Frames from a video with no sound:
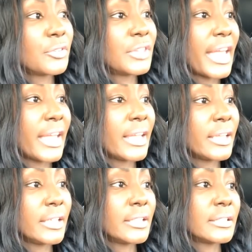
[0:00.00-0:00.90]

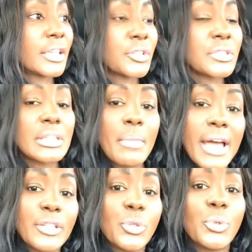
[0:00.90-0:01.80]
they killed
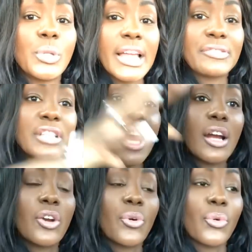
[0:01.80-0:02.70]
somebody who left
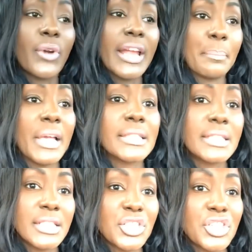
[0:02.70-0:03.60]
a great
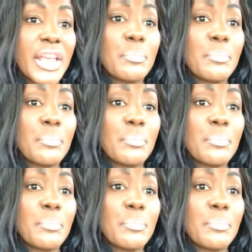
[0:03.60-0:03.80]
message, and